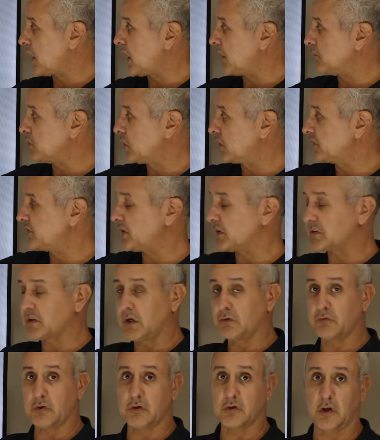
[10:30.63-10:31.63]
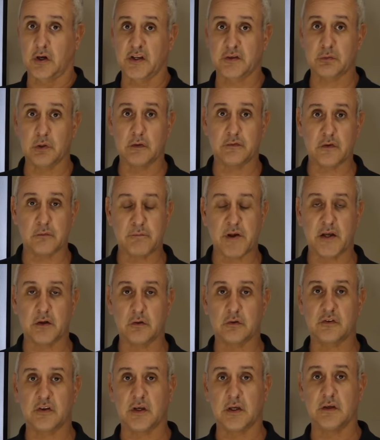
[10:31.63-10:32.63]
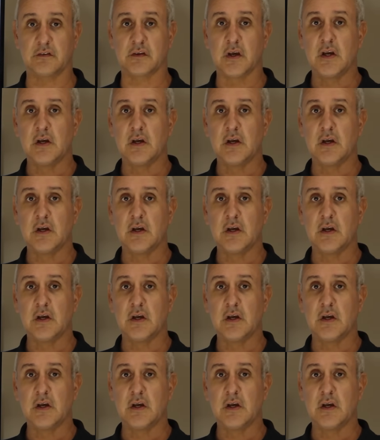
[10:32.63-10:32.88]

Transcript: got $600 worth of penalties